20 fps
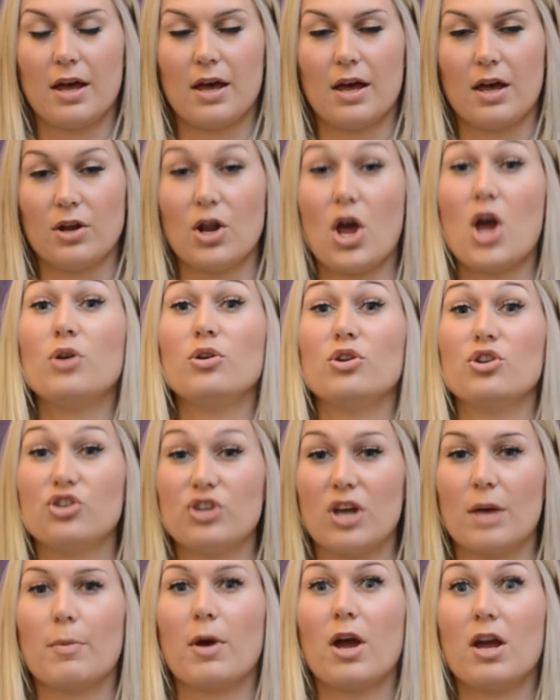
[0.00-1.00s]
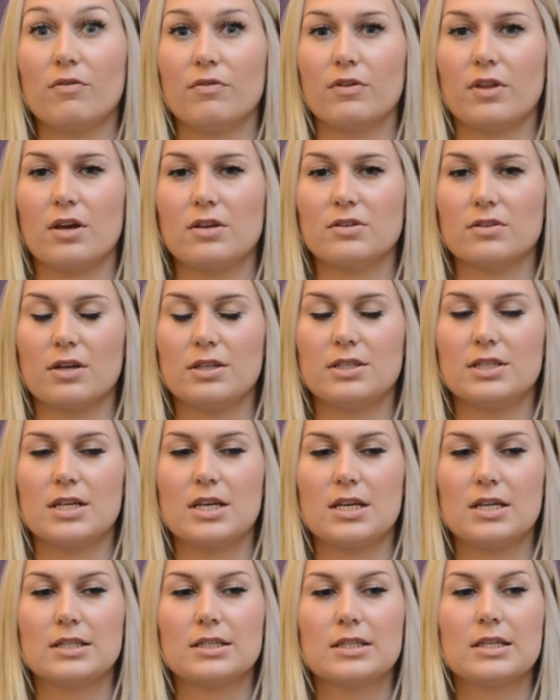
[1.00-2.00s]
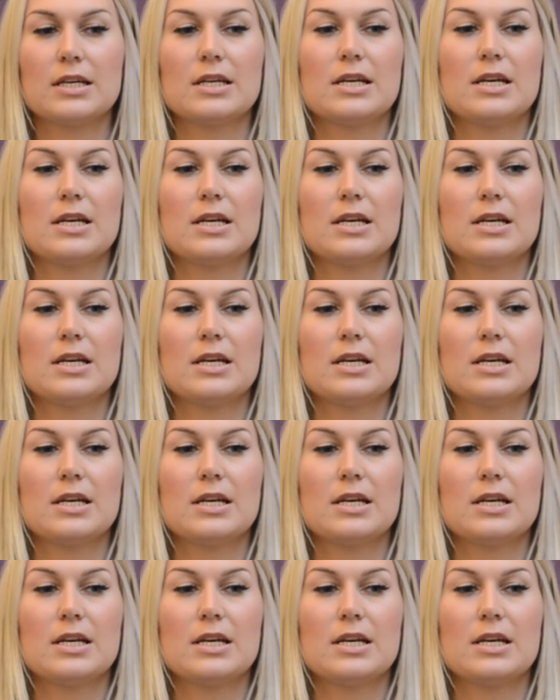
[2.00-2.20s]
and ownership over those ideas.